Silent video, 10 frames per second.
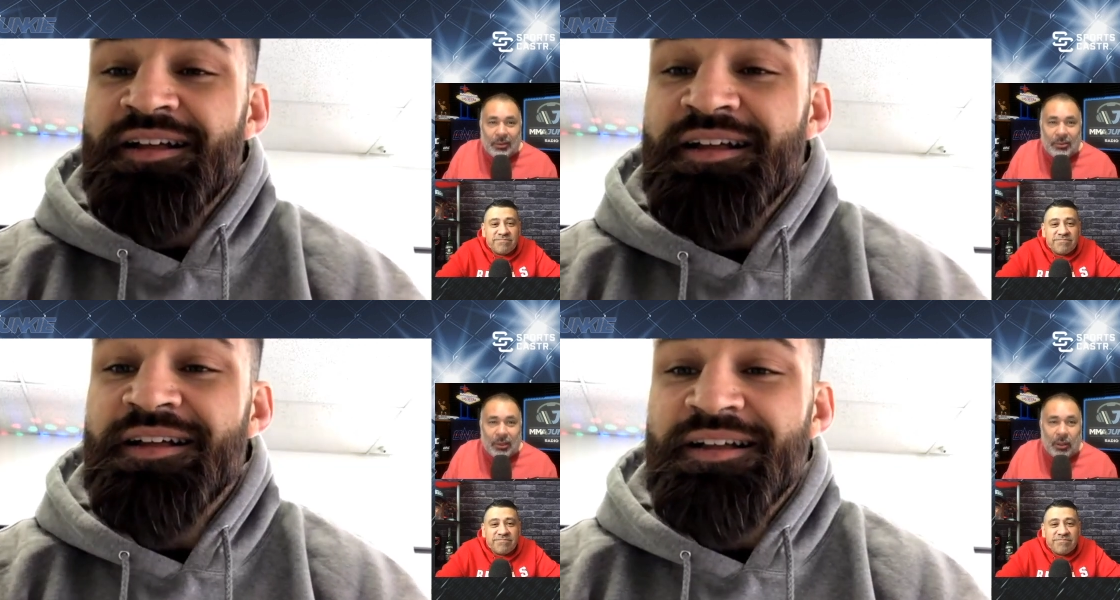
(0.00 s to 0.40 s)

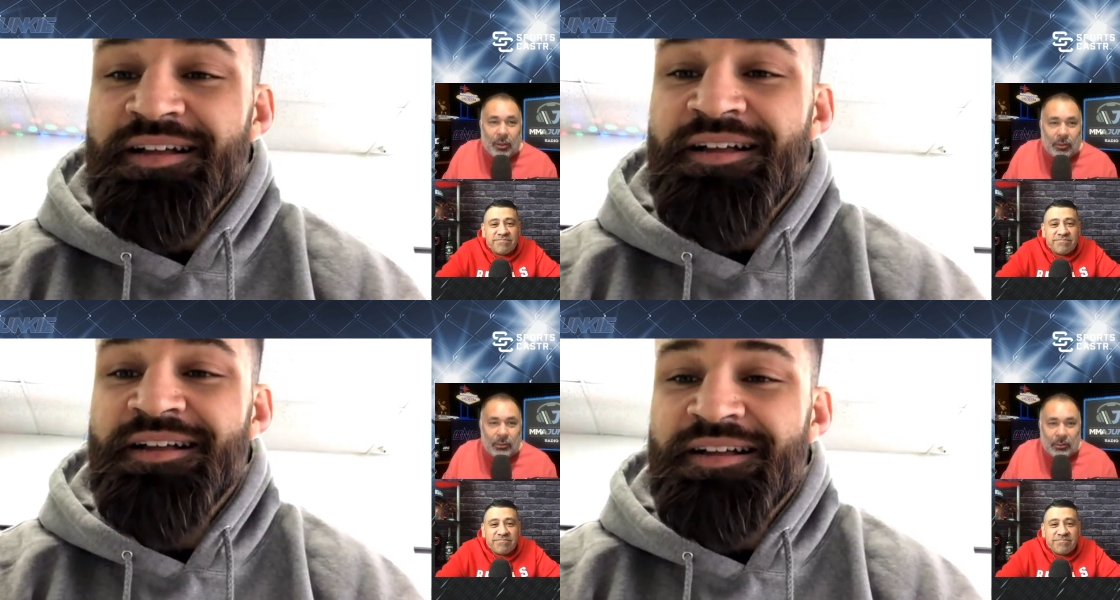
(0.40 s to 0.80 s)

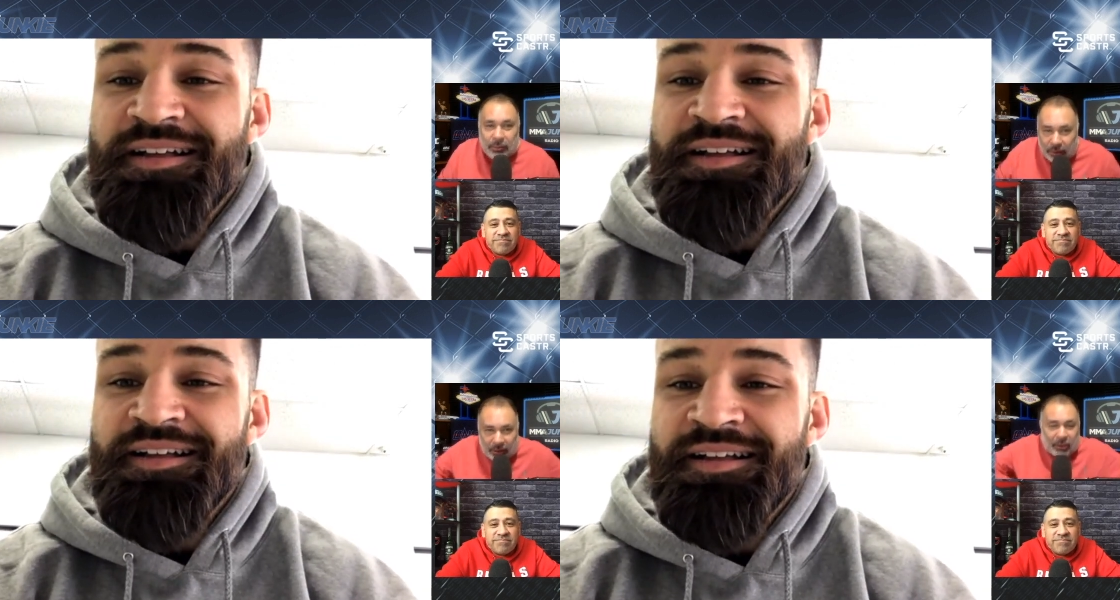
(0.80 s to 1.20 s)
Speaker 1: So
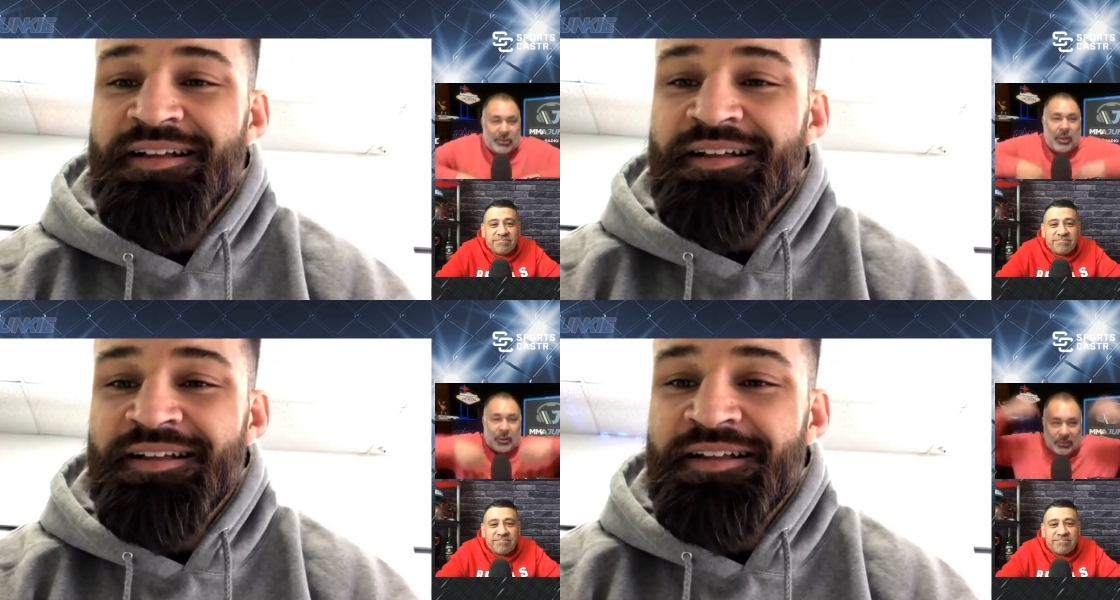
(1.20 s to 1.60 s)
you're gonna
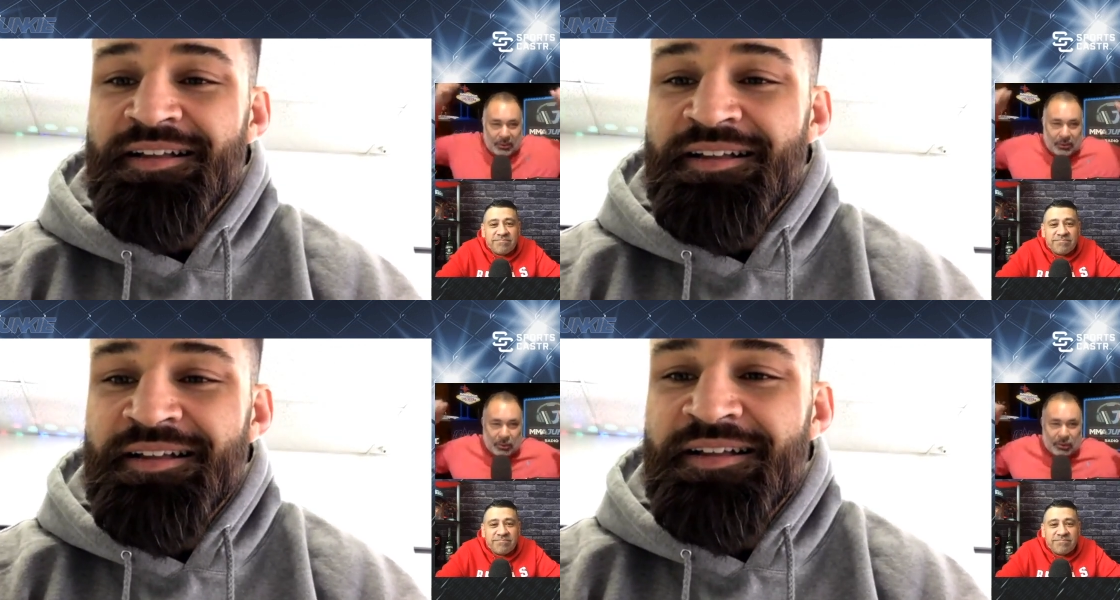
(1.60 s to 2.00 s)
show us?
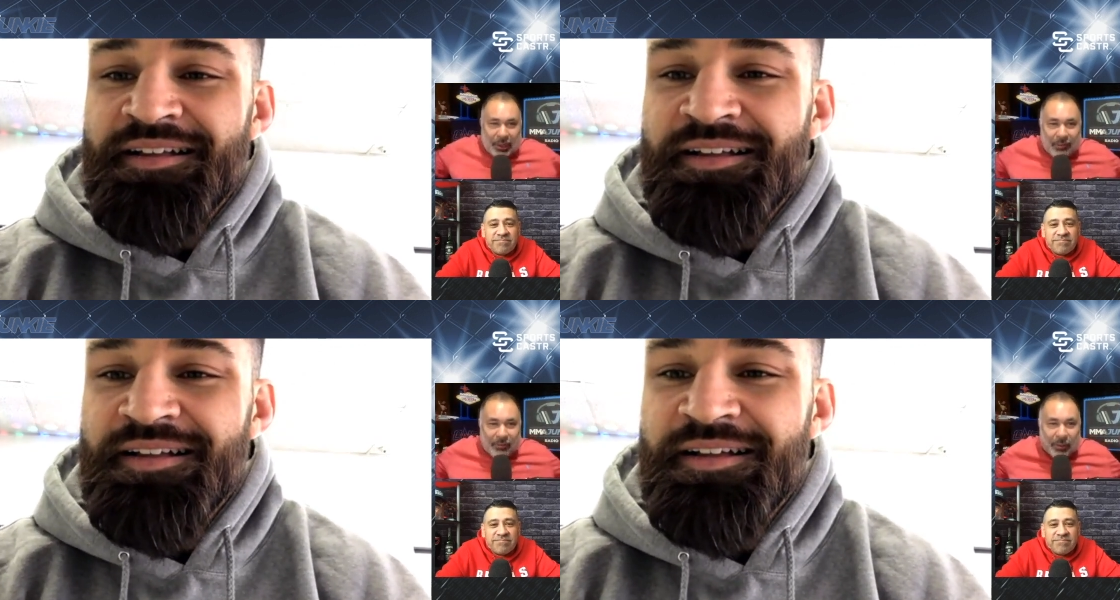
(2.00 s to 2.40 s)
Did you
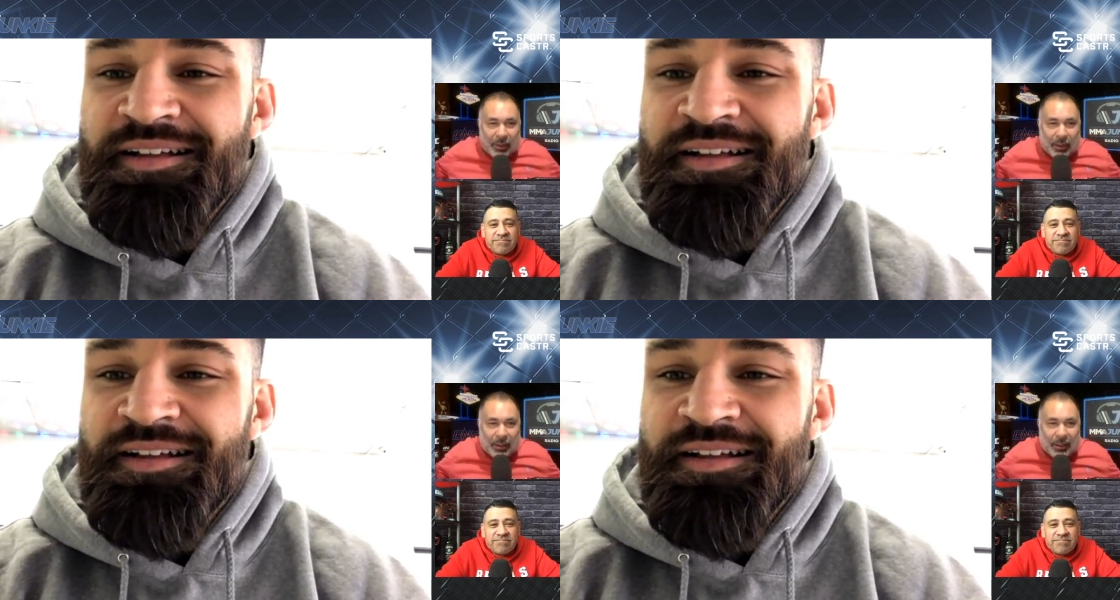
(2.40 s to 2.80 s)
shave
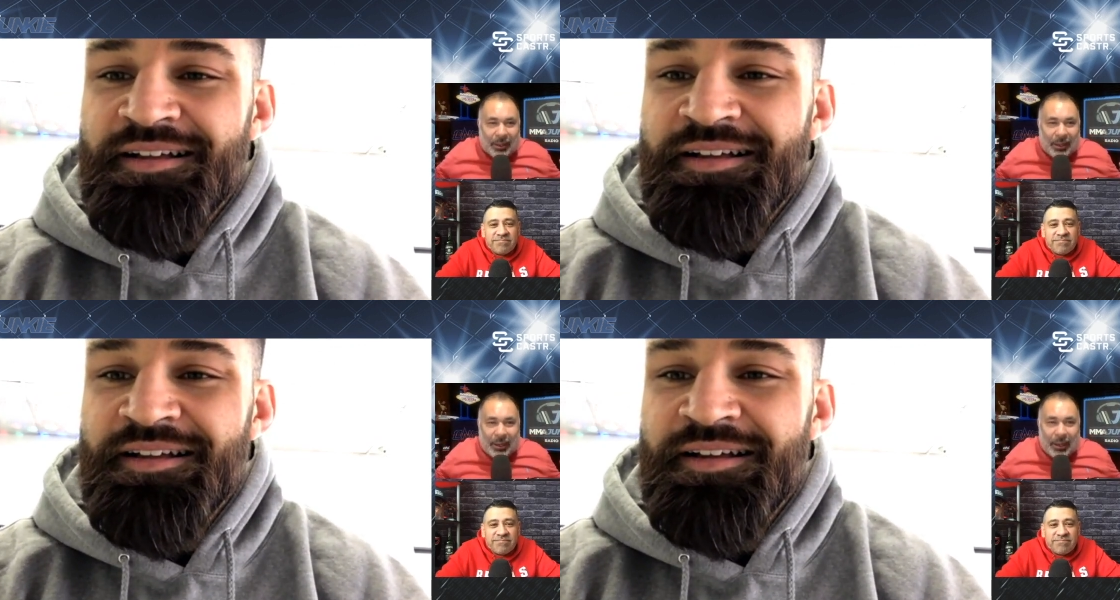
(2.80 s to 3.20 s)
uh,
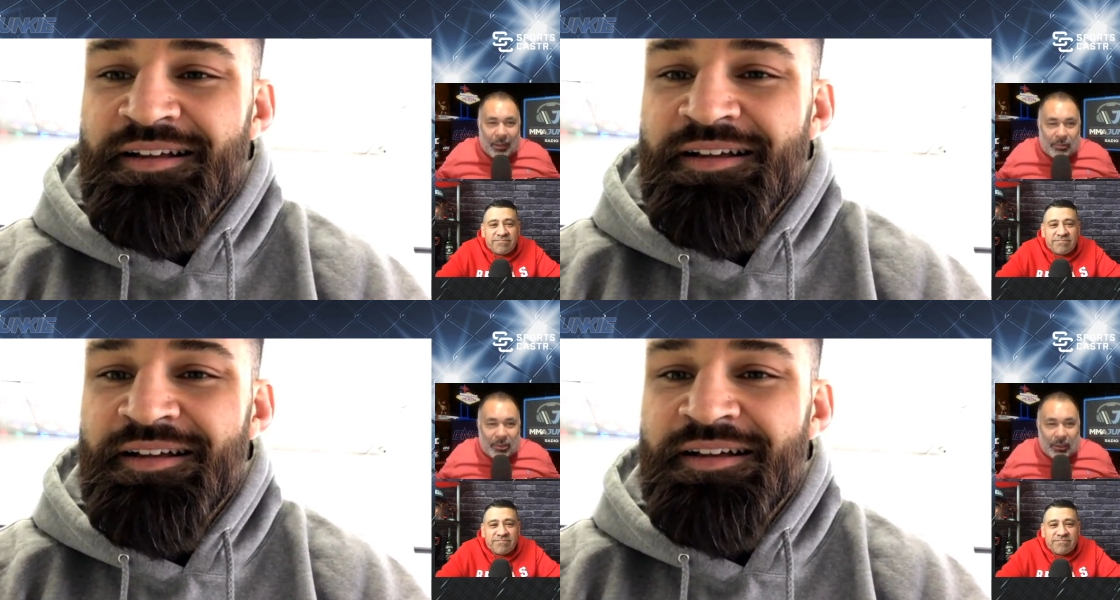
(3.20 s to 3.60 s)
an
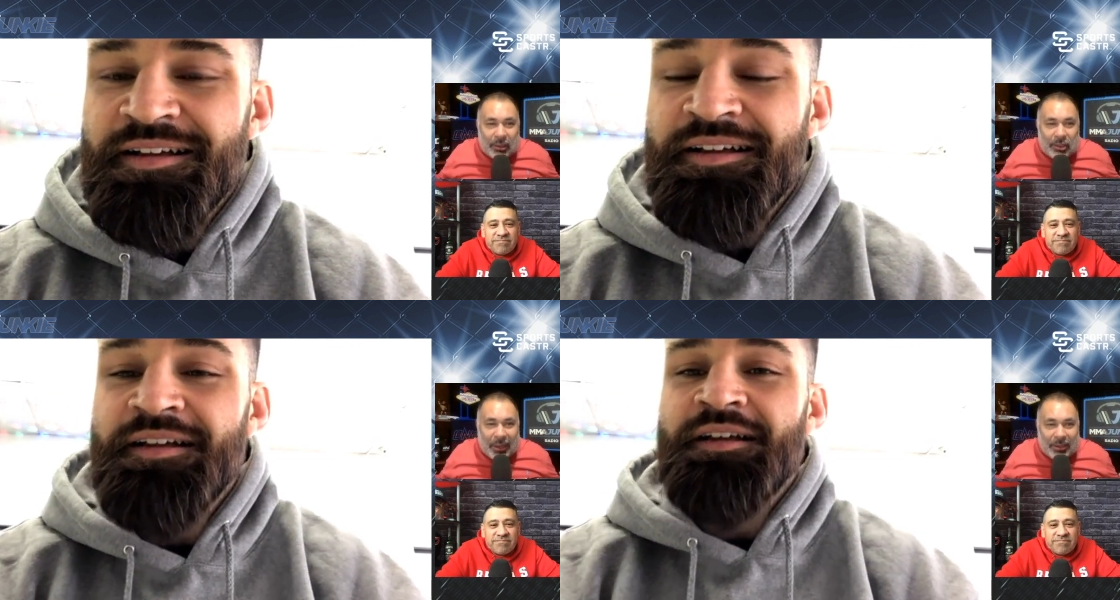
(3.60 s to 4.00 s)
M C
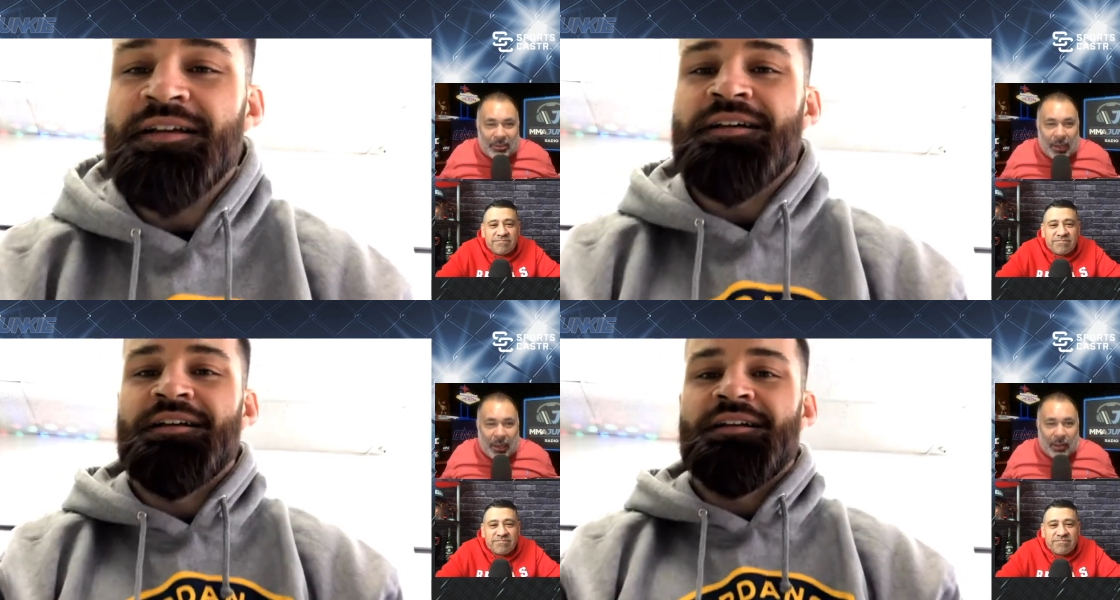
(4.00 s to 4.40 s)
in the chest